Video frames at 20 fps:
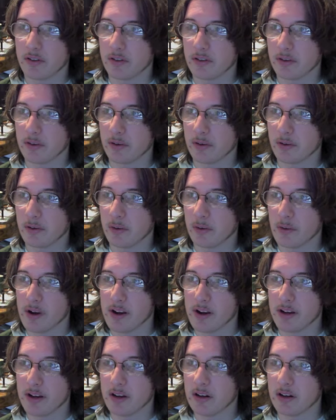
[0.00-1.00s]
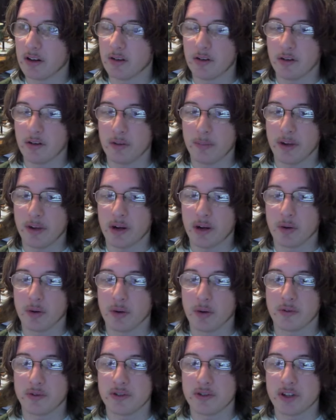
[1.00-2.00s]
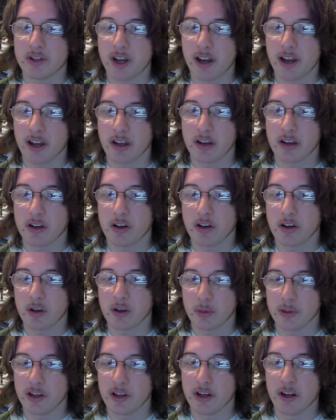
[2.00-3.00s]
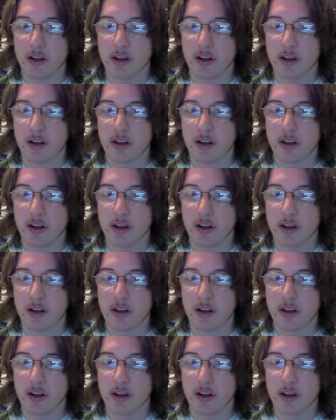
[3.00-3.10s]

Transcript: the great and all-powerful Jack Kirby,